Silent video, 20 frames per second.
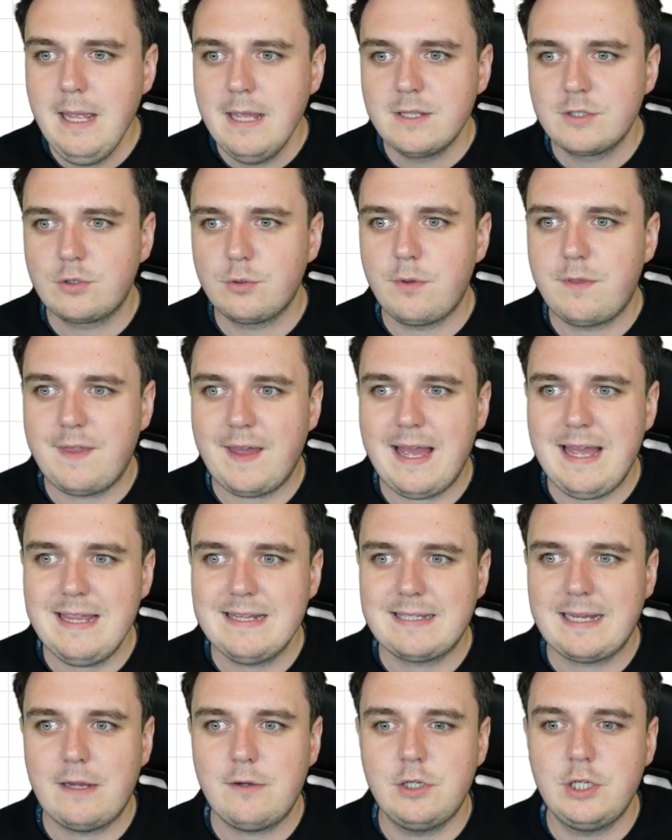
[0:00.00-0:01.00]
So that
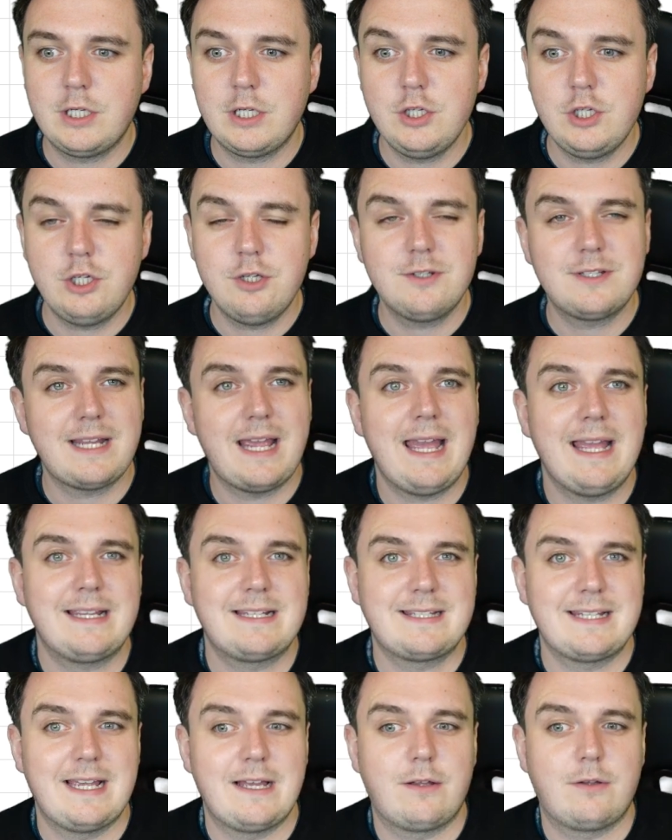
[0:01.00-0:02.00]
is how you can use
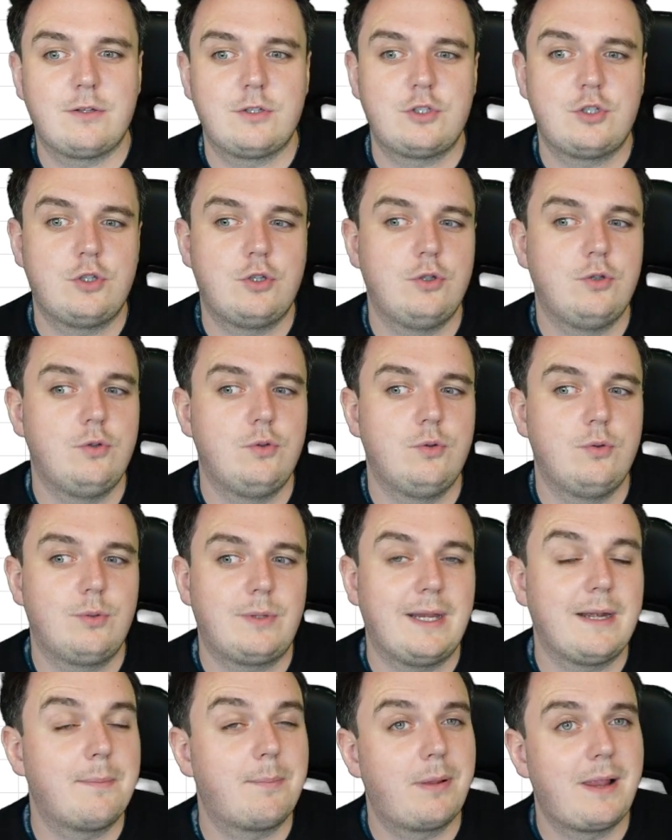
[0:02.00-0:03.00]
Excel to
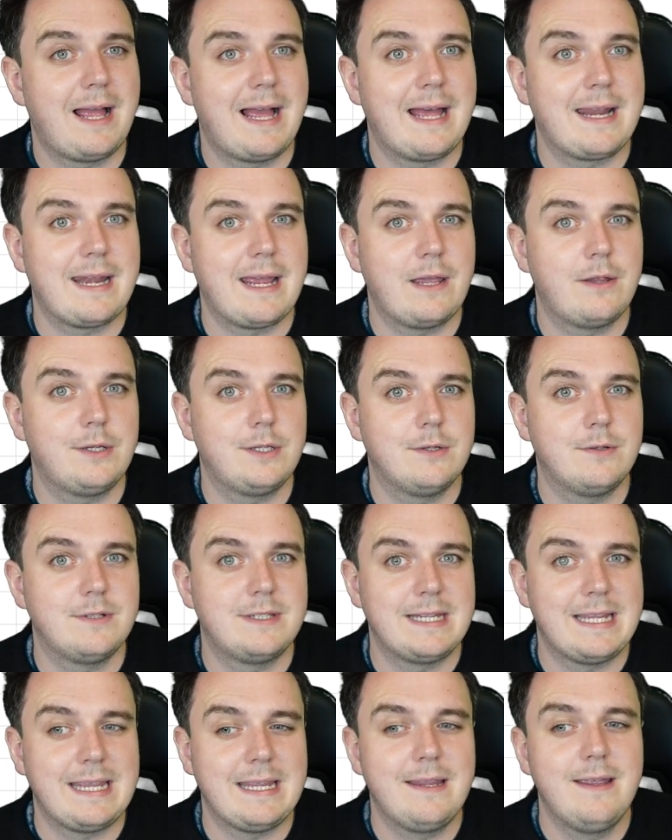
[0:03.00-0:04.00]
kind of plan out your
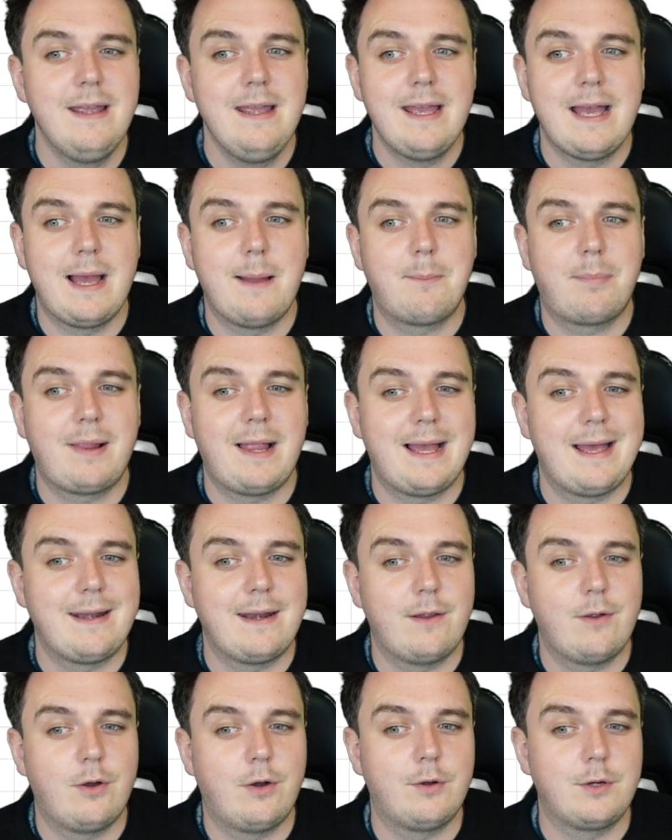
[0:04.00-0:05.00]
day and plan
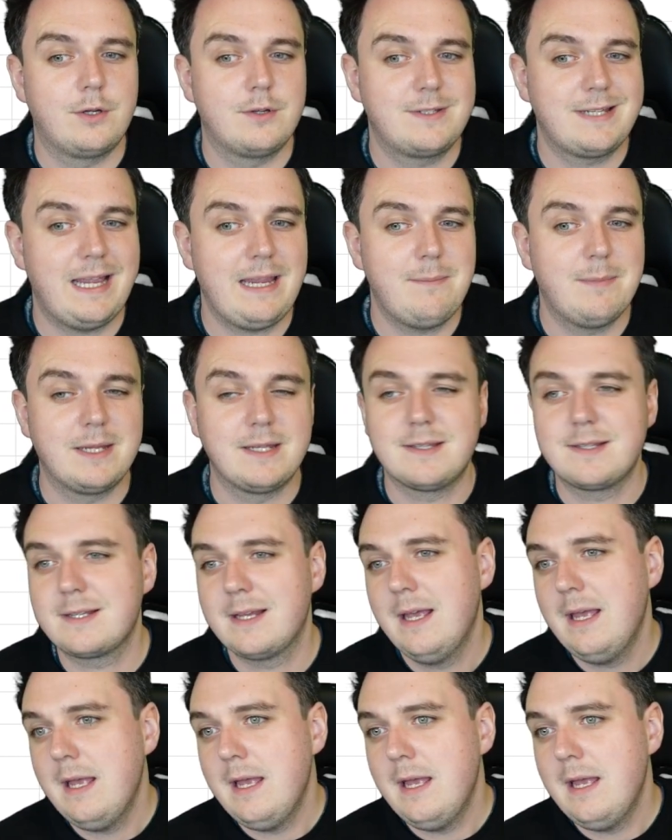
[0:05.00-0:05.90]
out all your timings.